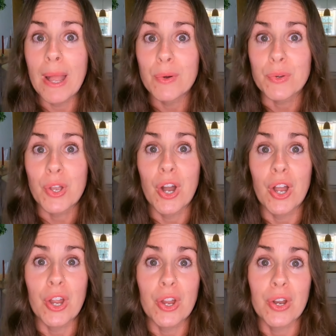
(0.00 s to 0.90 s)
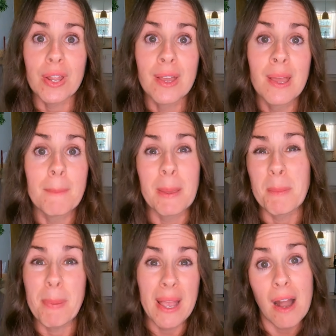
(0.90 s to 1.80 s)
wild card,
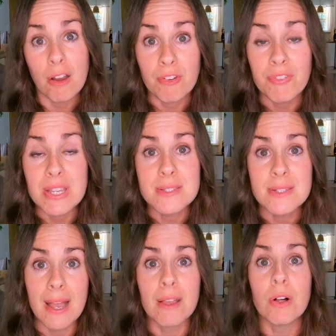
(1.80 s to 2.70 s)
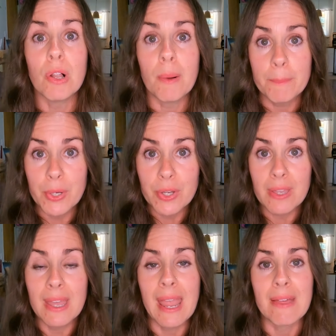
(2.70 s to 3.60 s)
maybe biography style
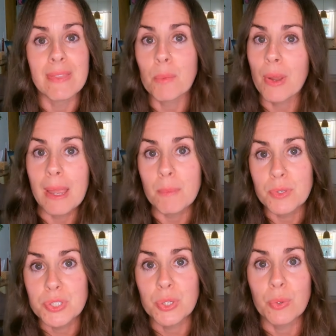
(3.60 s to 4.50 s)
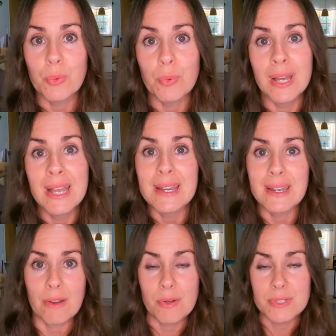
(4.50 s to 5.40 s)
book, and they were able to
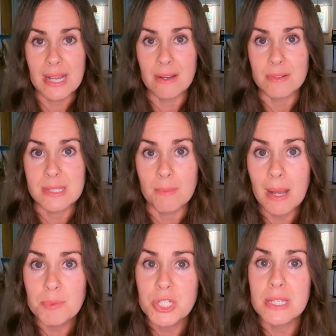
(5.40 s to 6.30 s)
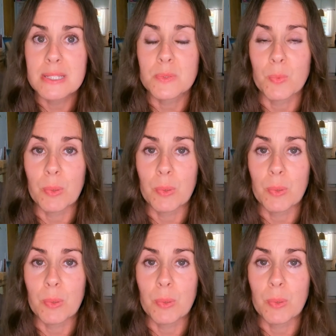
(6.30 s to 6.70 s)
narrow down some options.